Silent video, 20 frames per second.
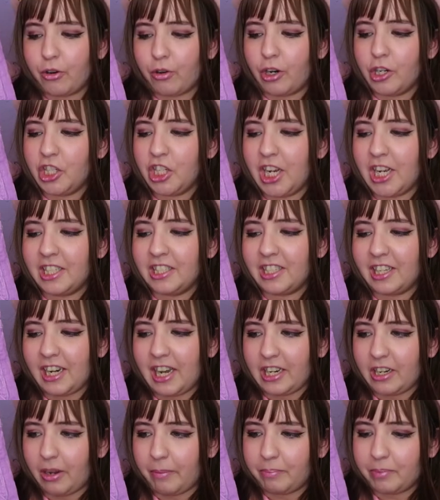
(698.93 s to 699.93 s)
crotch ends
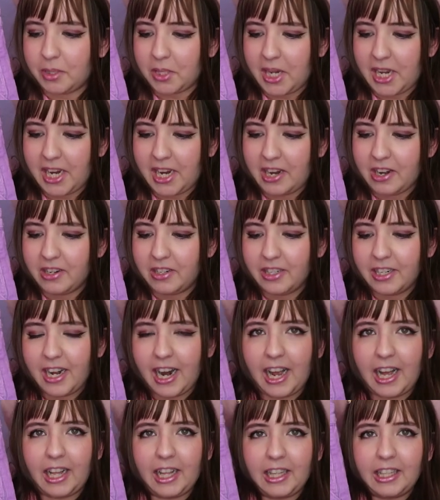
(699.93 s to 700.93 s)
like up to here.
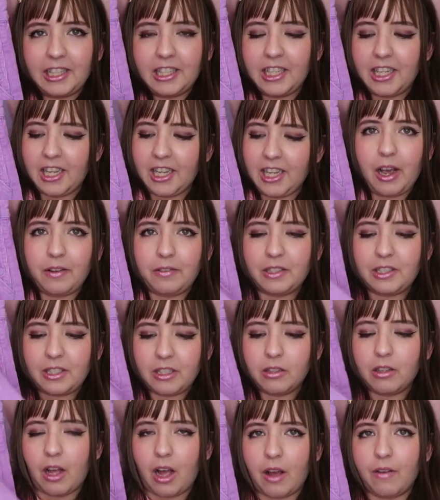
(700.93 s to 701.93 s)
Um, I
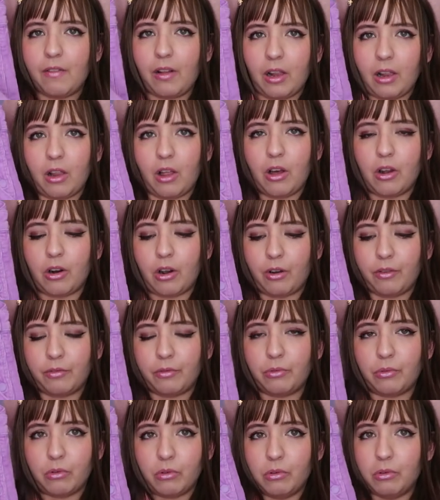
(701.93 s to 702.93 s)
still have a lot
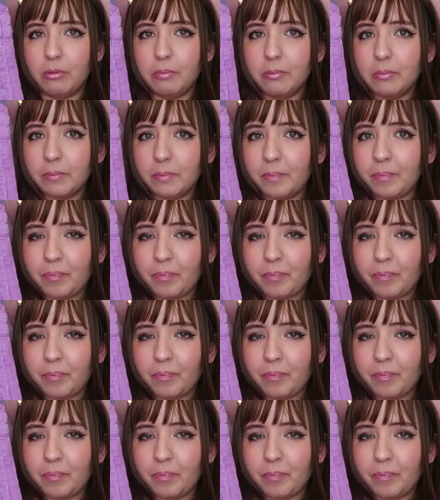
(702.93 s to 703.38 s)
of room